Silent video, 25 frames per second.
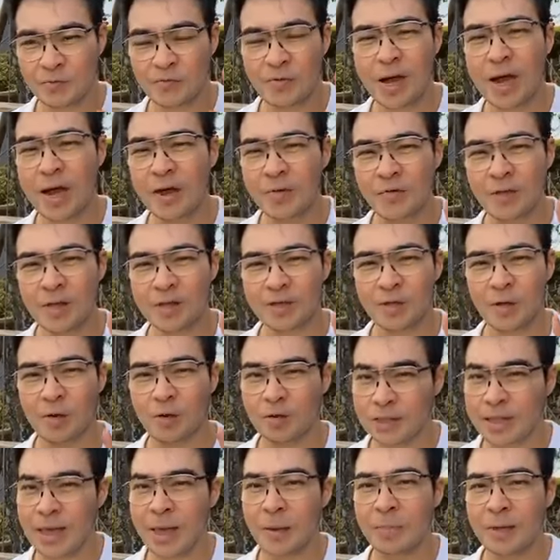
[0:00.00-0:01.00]

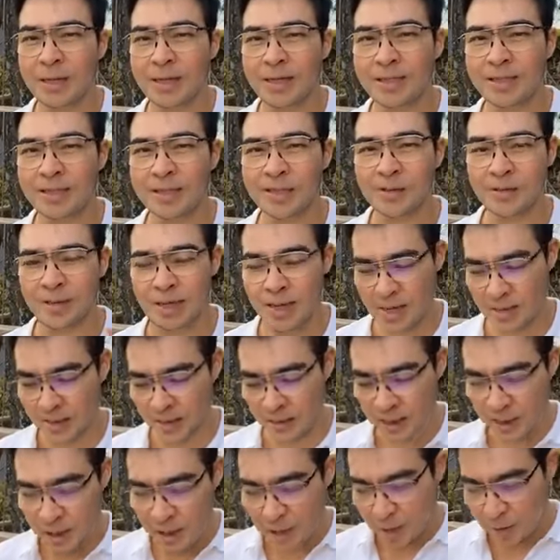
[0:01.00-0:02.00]
5-year-old Japanese
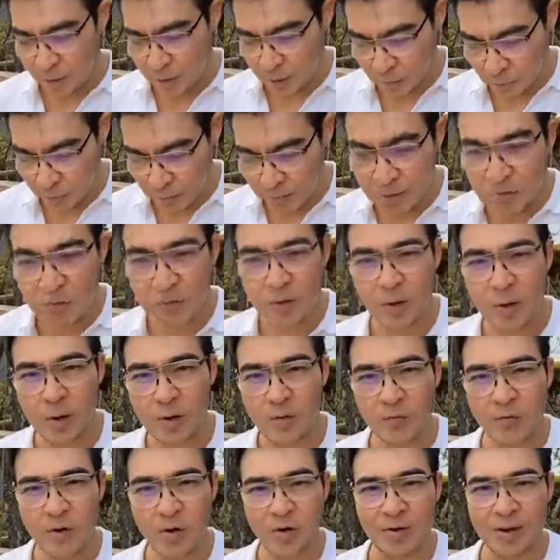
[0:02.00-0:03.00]
student to be
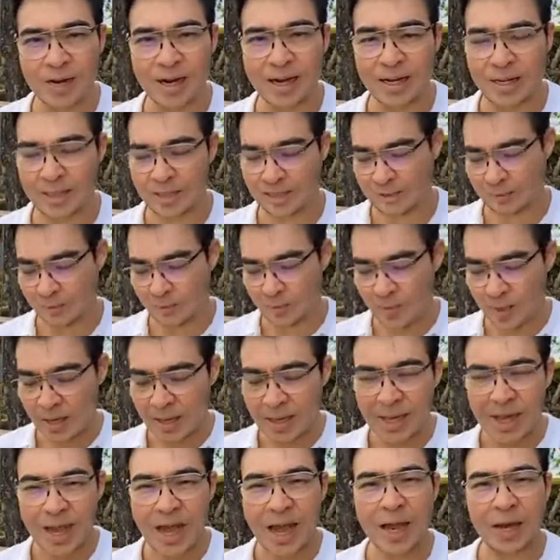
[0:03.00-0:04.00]
very focused
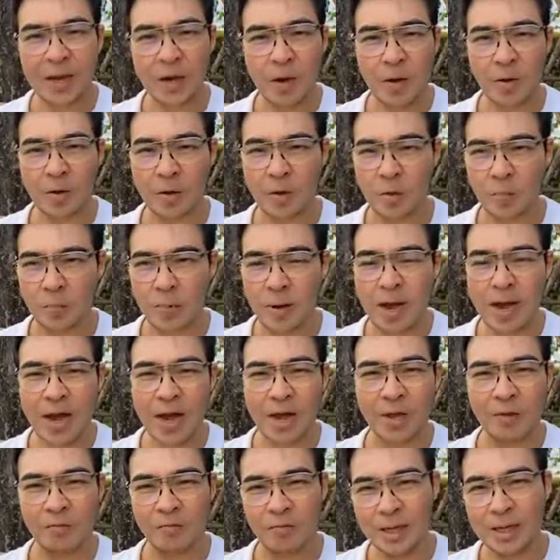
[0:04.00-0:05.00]
and
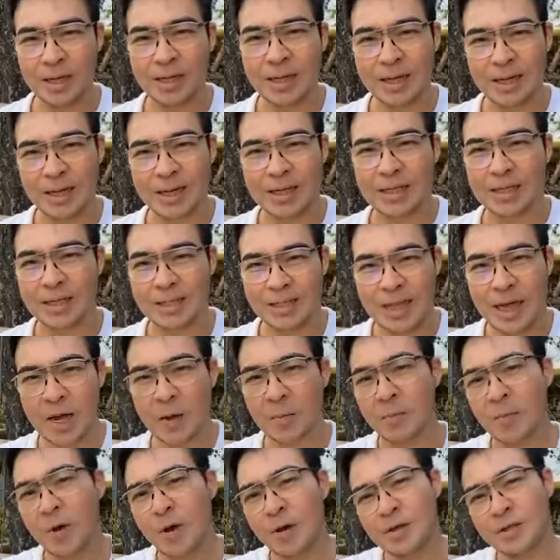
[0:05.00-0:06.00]
occupied with the little
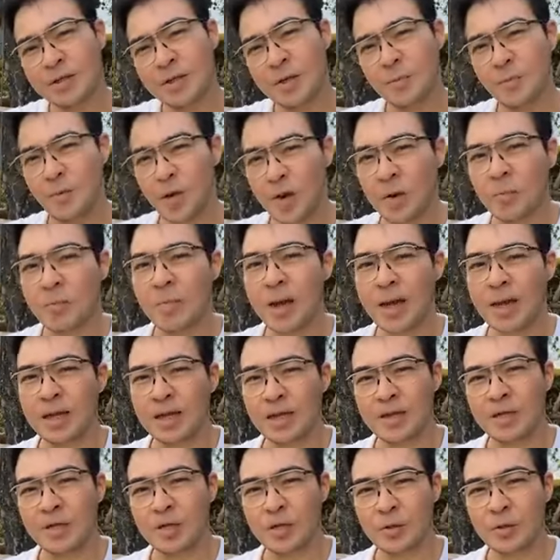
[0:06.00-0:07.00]
sandbox they bring back
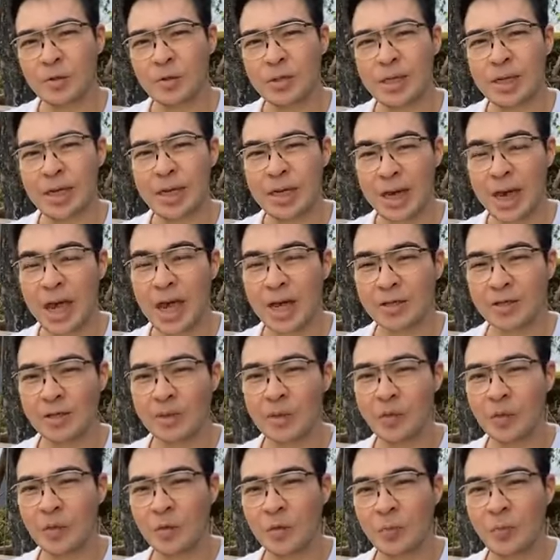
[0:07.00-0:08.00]
into the
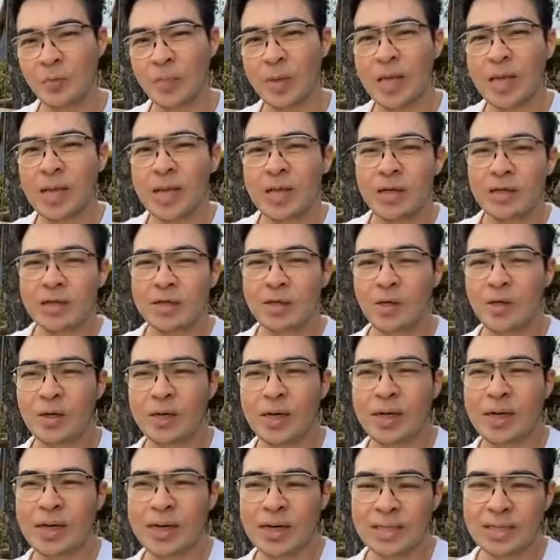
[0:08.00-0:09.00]
classroom? So
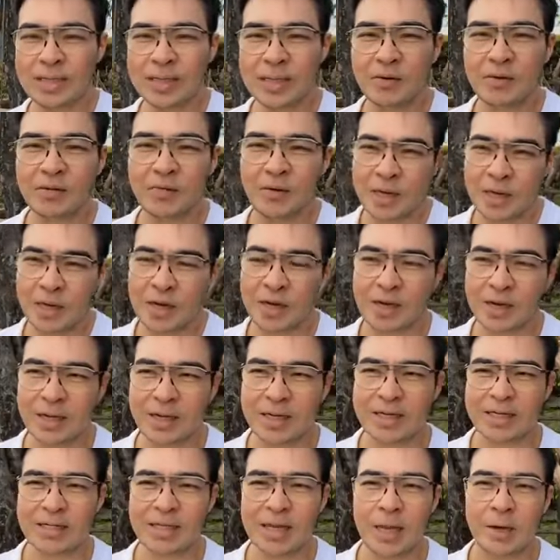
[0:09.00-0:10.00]
the lesson here
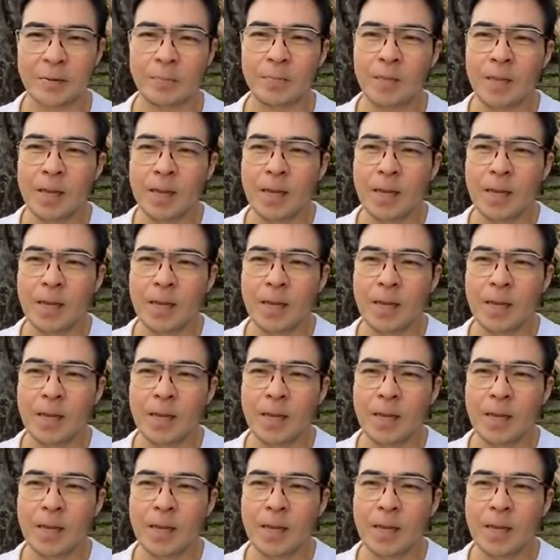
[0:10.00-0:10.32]
is that